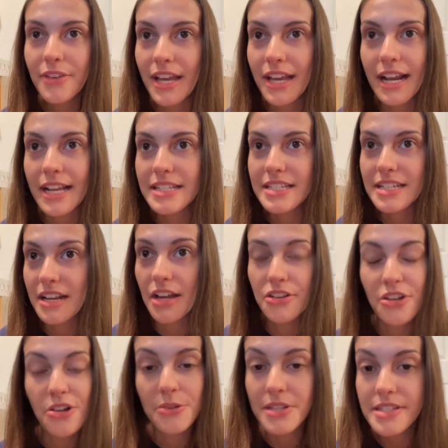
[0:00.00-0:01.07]
and I did not
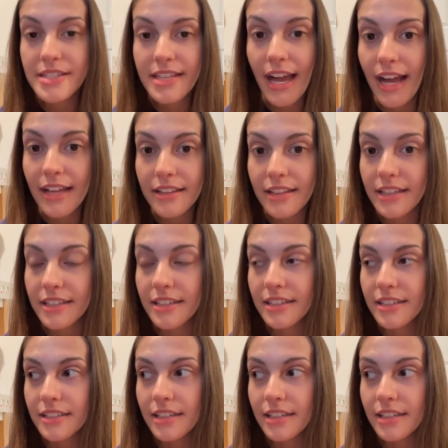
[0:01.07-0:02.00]
know this cat like